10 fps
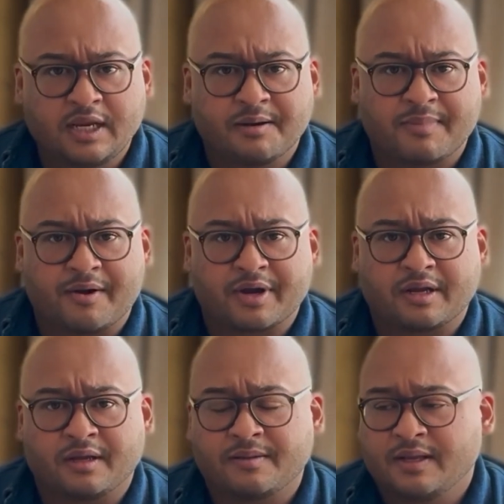in
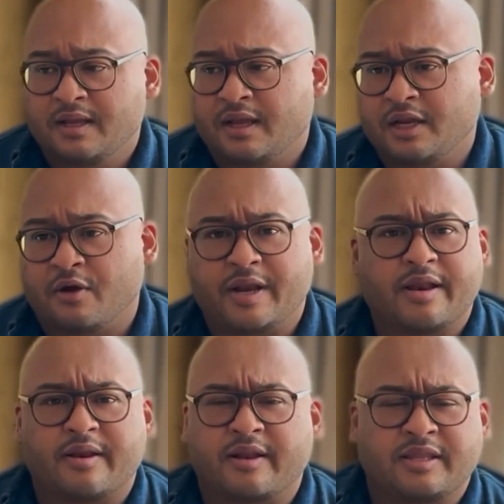America, you know,
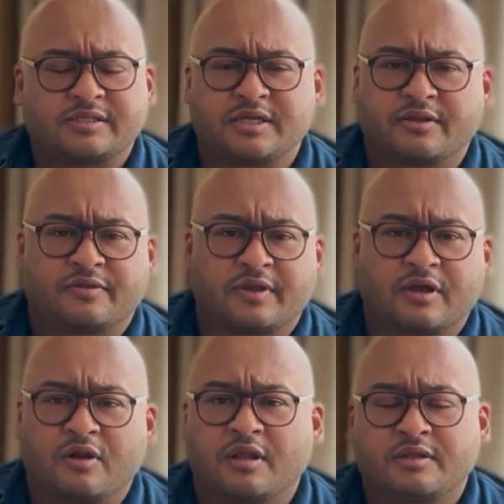and that's the other
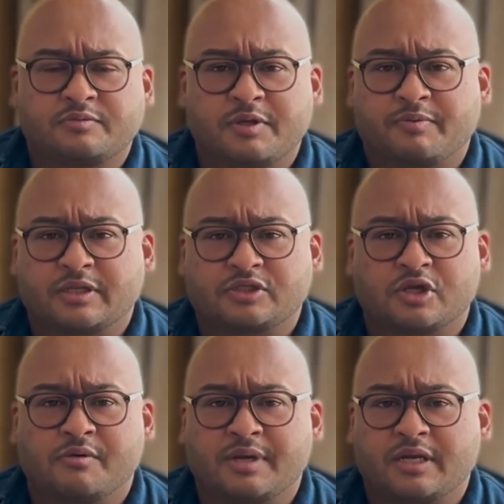thing. All of these people had
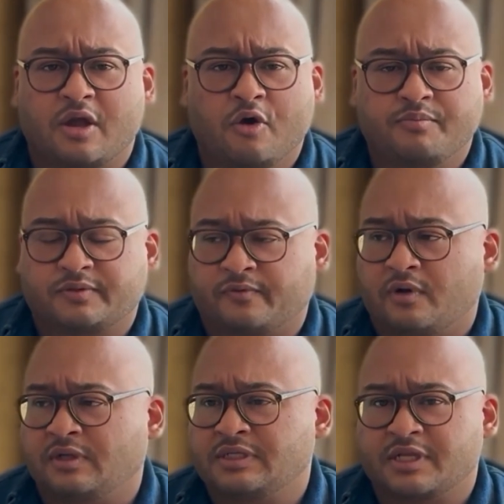so many hopes for
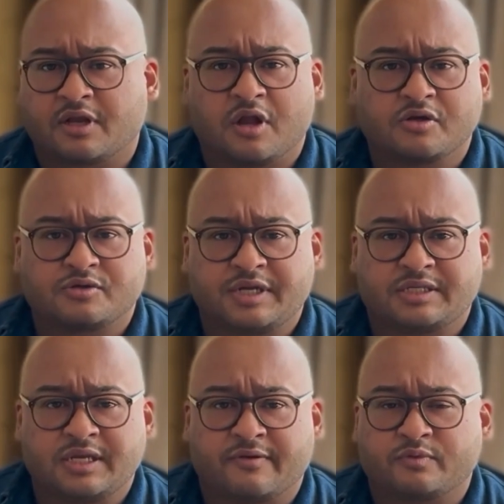all these other
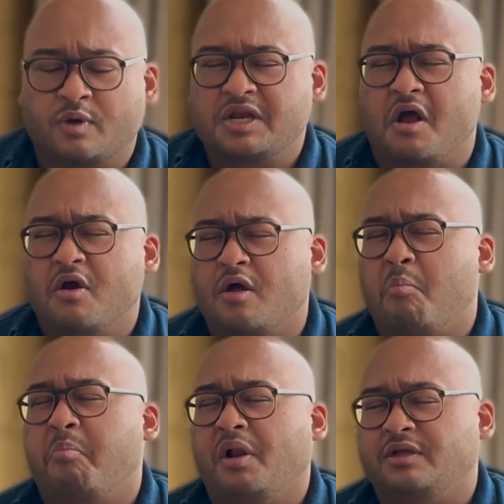country ETFs. What did
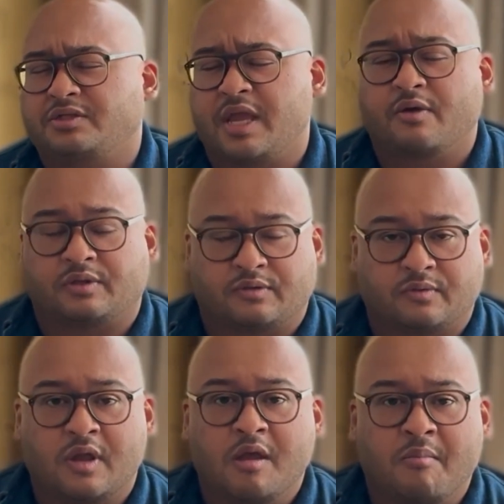Uncle Bullish tell
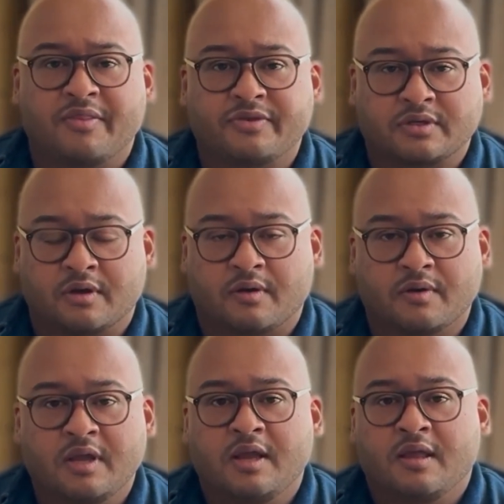you months
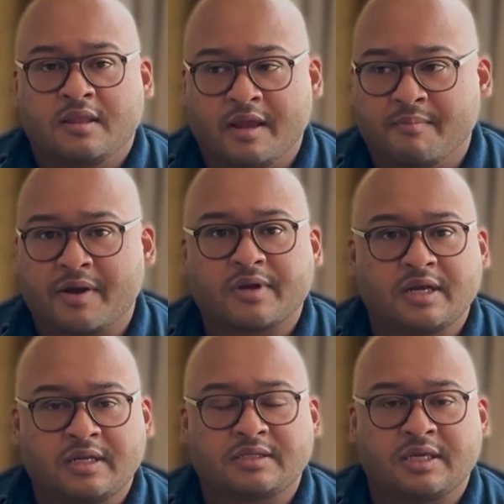ago? The
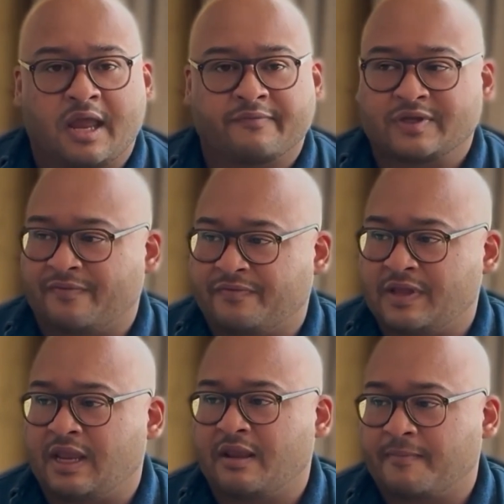American ETFs are
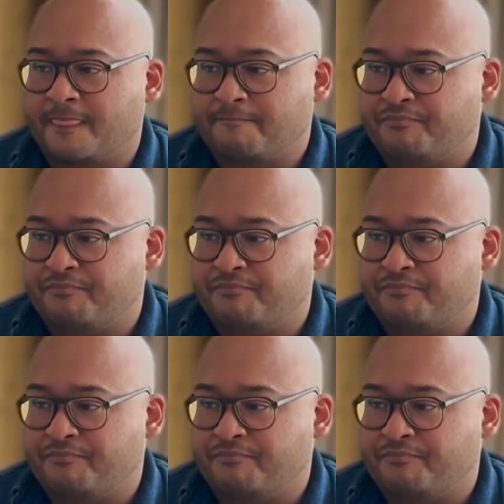the